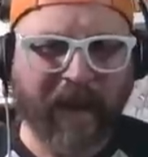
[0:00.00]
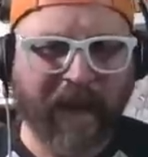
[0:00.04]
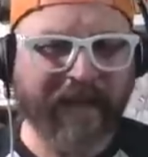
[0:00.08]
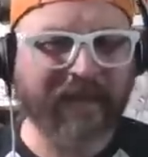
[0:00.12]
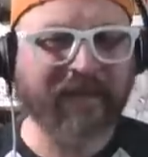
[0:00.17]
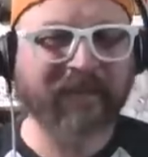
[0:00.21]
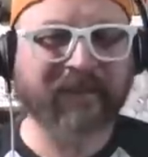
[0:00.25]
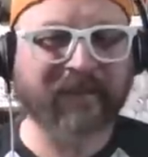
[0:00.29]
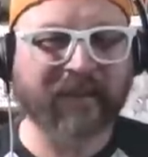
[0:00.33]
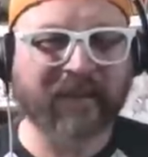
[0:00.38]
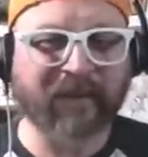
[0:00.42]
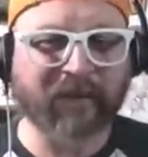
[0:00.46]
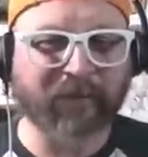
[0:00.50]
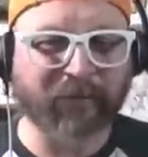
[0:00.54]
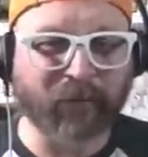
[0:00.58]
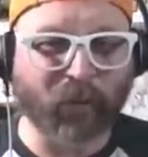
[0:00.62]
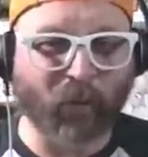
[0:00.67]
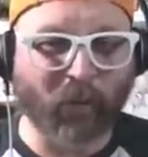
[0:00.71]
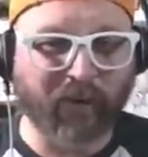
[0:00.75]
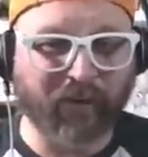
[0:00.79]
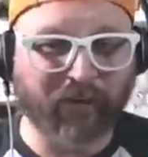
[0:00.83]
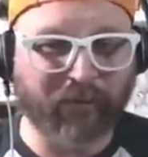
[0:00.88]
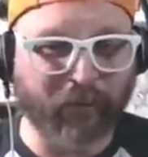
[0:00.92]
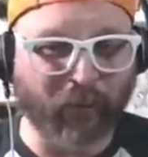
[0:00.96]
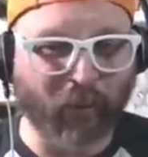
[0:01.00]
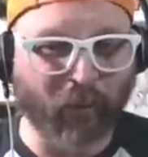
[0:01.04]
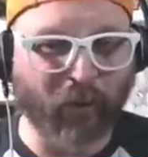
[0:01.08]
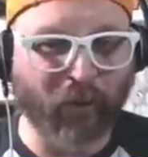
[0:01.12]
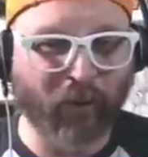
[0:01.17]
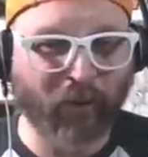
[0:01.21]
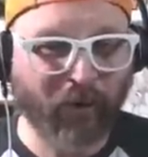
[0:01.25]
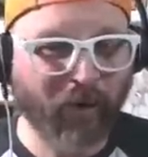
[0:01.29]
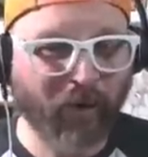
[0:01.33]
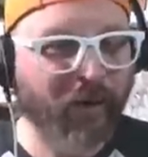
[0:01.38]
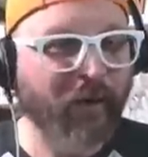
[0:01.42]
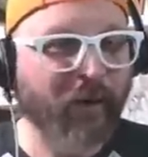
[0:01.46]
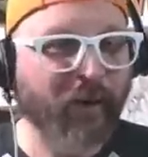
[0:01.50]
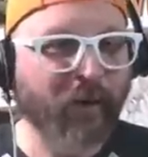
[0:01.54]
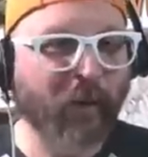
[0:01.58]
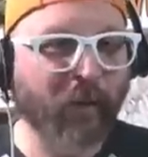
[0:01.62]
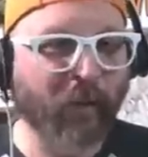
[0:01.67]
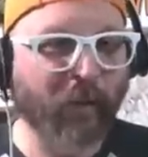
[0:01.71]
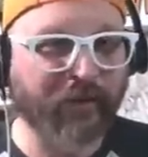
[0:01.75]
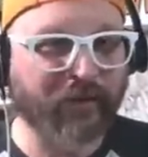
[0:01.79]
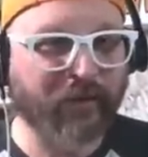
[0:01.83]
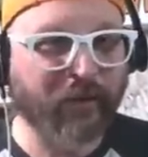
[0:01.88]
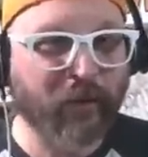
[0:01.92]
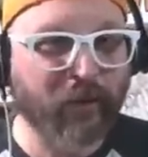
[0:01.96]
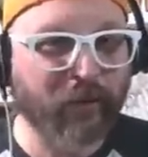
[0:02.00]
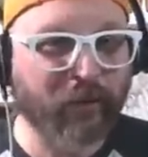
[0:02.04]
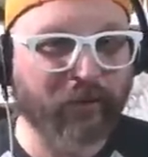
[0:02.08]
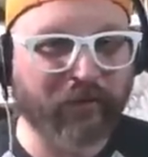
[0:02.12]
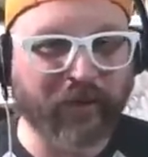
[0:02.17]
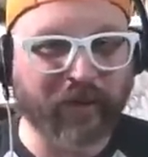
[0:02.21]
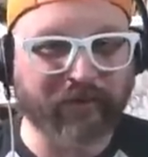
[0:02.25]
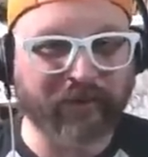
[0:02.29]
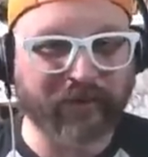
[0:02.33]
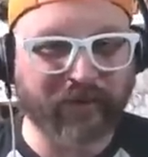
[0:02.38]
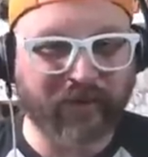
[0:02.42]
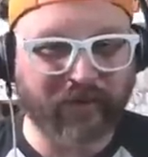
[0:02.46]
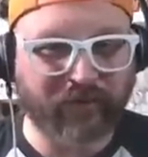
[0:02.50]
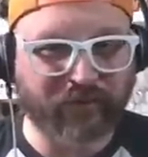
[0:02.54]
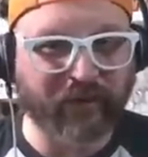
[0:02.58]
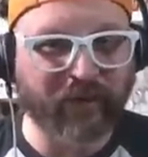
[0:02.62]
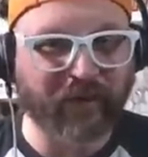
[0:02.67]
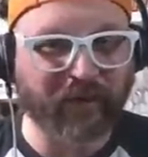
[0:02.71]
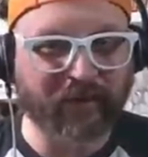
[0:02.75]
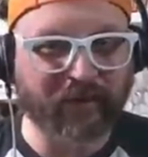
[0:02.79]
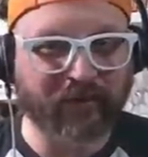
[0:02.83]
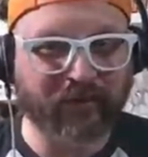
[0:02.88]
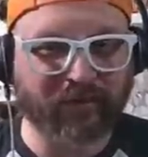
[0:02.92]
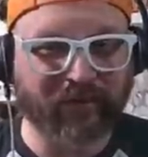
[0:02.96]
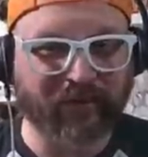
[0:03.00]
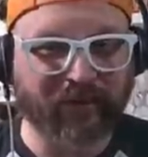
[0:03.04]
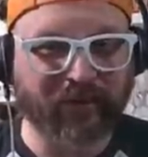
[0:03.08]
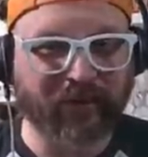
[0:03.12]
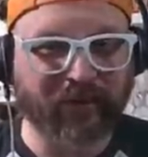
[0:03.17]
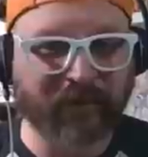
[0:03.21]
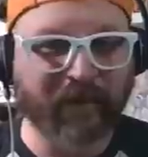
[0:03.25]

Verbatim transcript: 18 of 24 with 276